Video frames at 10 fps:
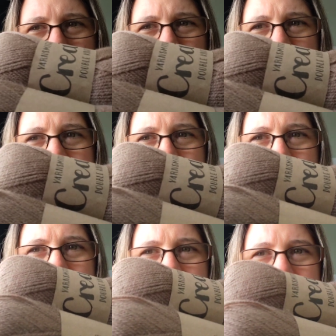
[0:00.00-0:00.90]

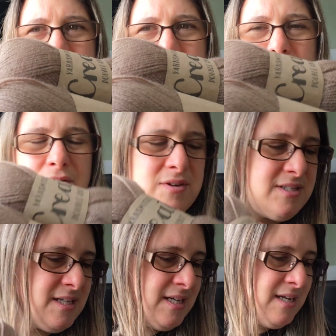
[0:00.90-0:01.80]
brown, and
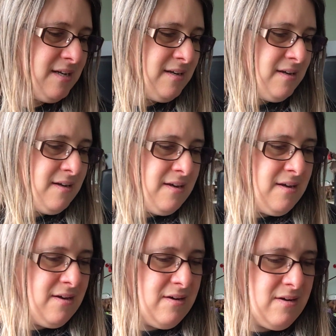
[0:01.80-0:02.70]
obviously
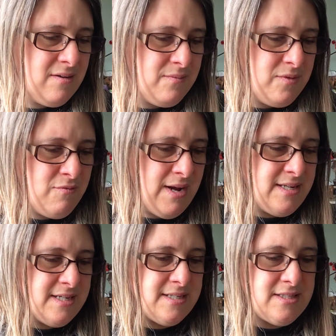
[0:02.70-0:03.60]
the
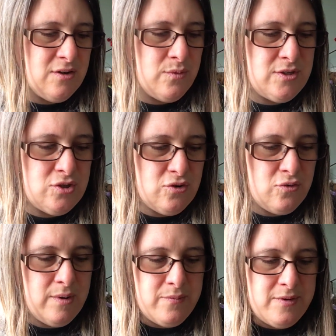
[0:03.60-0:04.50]
reindeers that we saw
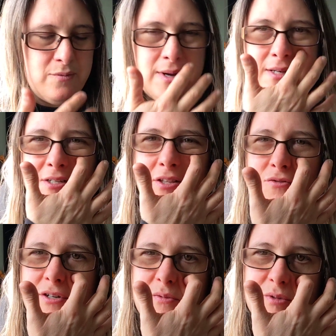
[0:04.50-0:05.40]
when we went to the
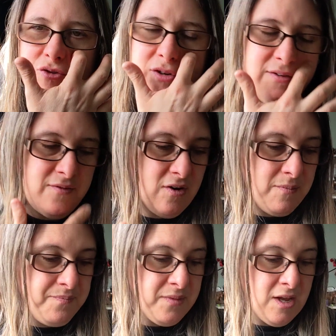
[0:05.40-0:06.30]
Christmas tree
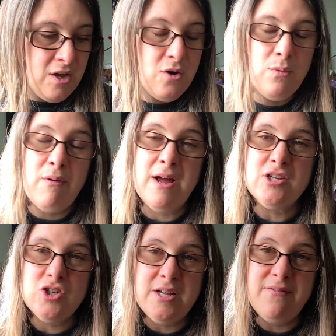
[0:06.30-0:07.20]
farm were
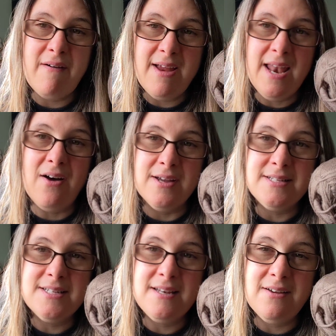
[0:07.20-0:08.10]
actually very
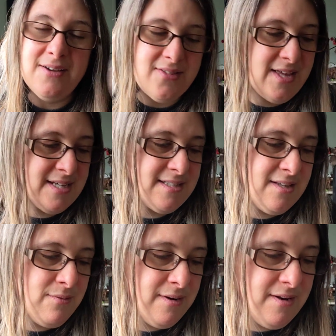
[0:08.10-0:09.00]
light like this.
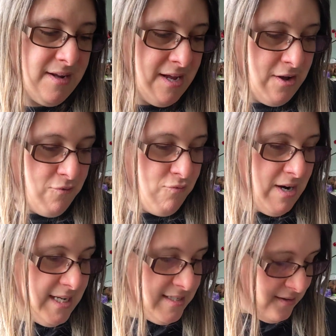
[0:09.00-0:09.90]
They weren't
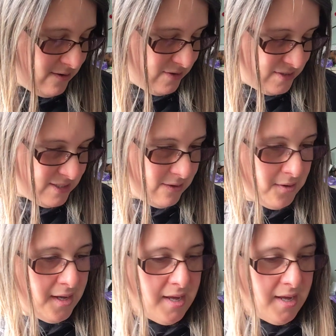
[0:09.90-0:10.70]
really dark, so